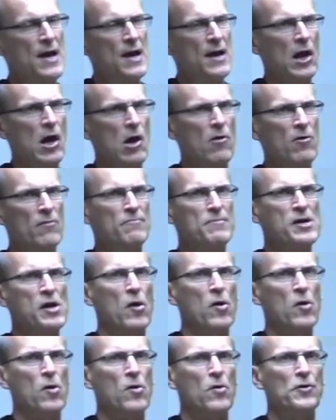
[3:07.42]
lo and
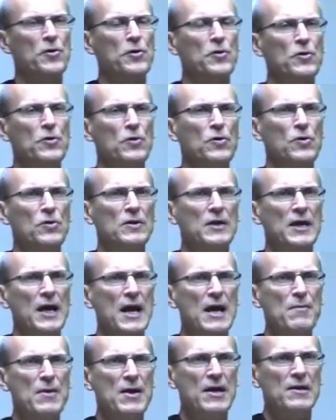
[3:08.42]
behold, who
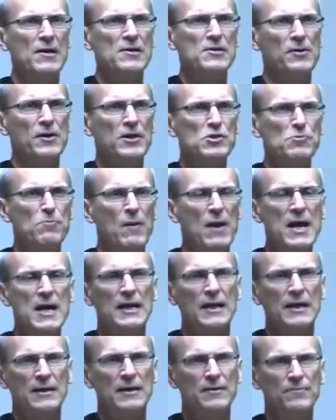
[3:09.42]
came in to
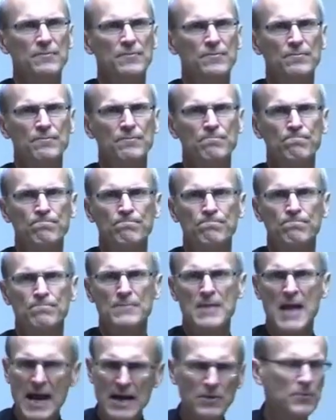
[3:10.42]
explain it?
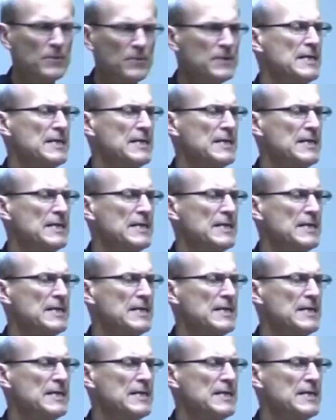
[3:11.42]
Daniel